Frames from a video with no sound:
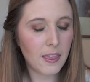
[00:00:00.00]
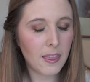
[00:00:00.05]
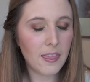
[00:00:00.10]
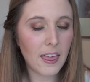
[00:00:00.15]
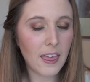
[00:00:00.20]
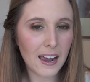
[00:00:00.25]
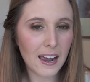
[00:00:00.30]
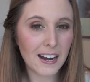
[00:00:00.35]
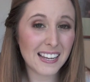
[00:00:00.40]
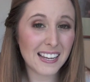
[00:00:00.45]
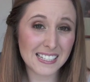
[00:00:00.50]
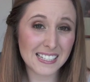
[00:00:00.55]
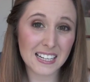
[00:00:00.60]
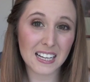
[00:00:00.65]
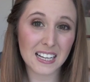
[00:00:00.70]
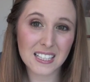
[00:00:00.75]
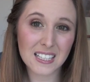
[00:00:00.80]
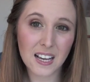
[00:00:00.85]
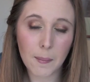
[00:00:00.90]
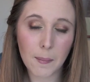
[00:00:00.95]
then it
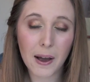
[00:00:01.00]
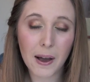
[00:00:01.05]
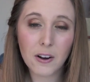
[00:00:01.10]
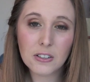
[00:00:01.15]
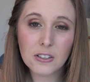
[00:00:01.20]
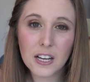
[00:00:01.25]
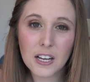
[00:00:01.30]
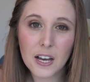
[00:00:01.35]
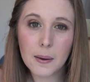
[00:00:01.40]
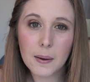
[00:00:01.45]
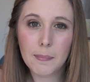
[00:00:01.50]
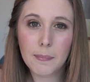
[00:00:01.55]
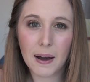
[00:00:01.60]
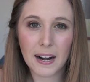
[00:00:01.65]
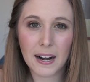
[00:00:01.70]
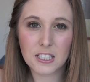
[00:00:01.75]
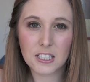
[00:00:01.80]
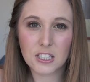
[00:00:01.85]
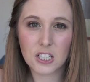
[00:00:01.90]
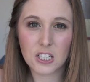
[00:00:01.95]
does come out,
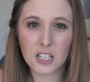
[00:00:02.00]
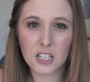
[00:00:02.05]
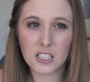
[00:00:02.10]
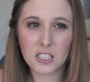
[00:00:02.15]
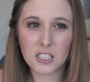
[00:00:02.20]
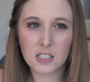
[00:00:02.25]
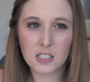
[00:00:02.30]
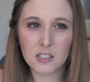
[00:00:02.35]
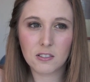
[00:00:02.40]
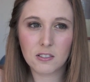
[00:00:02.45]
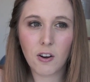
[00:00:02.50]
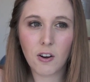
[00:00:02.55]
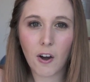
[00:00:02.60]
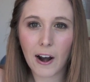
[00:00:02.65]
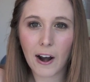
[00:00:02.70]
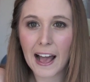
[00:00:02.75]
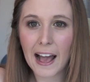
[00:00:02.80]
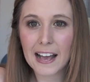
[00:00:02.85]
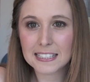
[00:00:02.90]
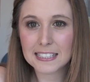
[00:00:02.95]
but it's just
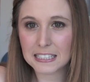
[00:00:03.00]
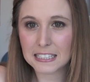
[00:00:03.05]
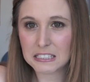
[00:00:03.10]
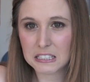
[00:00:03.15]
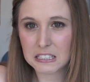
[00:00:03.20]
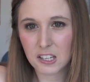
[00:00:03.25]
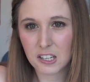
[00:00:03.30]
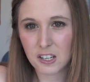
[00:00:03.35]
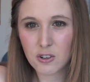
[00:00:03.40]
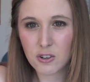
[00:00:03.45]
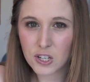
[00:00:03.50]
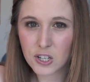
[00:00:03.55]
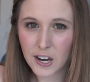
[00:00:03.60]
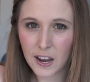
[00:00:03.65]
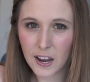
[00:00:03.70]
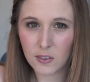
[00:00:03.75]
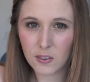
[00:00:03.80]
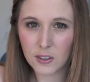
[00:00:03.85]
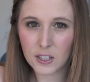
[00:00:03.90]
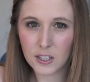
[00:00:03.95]
not as easy. And usually
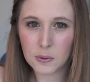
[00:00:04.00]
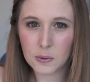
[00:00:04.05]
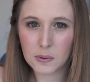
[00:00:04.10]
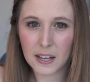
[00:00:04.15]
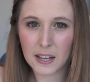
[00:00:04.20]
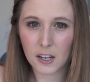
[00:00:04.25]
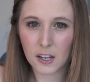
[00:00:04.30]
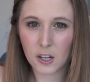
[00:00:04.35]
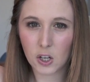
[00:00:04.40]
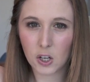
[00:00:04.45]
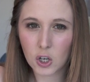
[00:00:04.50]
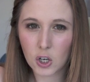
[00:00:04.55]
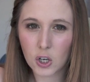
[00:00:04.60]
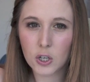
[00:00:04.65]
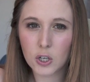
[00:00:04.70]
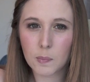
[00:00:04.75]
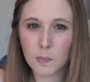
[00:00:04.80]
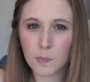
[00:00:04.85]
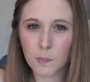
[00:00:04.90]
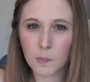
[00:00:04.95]
I only do like a
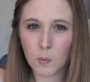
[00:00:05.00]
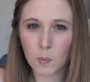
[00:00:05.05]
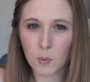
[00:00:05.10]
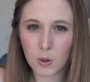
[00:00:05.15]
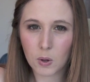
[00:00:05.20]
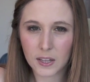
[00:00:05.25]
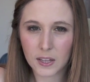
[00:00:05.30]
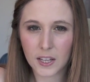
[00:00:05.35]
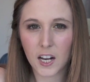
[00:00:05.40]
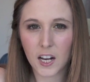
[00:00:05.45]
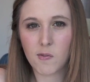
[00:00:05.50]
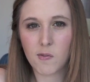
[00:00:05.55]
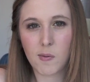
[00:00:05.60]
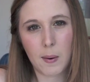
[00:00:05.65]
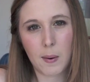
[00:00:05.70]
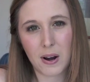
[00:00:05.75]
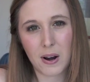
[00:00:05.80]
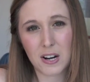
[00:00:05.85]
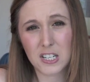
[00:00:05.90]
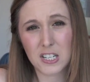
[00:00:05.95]
good clean of
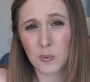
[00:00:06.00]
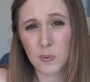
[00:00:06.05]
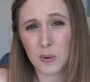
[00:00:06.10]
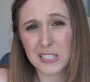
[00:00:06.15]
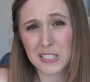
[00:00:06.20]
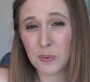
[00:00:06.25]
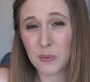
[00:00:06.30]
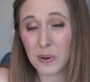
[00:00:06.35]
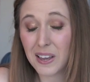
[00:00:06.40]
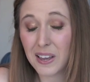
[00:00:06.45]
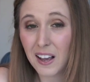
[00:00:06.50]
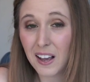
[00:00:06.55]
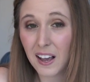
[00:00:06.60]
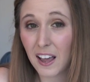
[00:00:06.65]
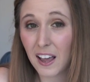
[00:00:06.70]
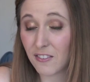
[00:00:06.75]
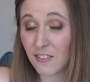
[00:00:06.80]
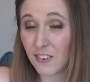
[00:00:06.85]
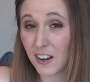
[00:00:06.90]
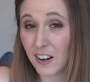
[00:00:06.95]
my brushes once a week.
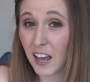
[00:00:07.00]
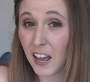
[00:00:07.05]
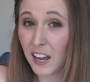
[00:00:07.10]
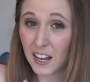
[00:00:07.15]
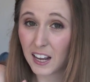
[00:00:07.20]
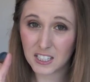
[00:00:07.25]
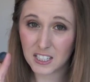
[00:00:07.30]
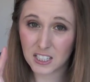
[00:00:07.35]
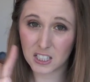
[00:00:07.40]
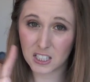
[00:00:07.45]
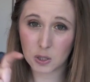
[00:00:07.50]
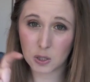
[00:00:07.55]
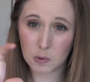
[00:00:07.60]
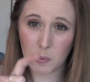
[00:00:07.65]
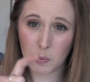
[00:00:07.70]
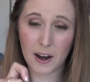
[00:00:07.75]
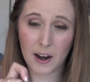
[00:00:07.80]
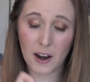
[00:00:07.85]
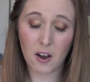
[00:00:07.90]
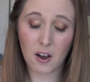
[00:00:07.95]
Every night I just
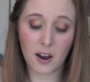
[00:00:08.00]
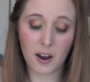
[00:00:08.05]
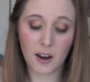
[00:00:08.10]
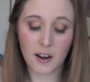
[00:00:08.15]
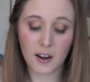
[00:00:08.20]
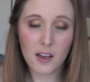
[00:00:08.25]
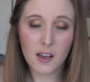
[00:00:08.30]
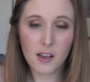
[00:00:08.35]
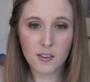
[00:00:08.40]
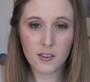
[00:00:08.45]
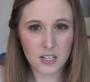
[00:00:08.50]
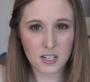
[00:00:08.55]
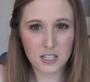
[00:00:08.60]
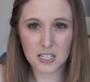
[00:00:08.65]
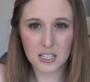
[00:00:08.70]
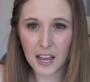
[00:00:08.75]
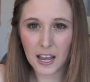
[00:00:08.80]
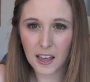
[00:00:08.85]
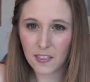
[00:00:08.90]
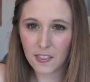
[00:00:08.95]
spray on
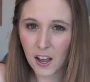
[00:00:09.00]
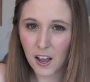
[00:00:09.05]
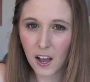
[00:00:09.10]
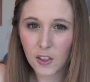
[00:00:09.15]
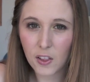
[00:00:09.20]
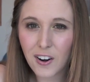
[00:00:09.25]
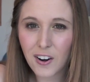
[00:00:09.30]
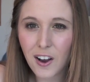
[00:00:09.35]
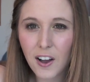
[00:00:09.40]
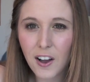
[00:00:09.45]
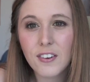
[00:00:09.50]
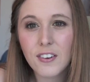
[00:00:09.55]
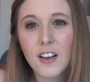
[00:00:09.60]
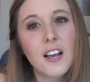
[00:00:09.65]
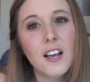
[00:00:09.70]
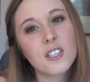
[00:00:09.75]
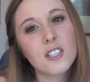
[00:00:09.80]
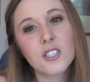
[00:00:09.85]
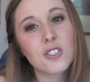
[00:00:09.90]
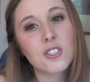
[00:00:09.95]
just to get the color off.
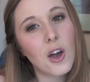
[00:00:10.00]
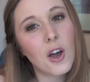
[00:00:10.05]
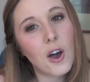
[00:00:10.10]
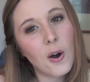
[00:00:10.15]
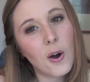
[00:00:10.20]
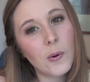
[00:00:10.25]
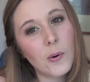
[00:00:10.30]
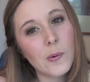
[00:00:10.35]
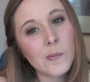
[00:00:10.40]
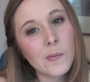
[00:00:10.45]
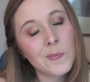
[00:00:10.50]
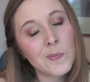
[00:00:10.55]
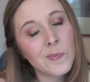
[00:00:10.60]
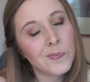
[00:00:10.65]
So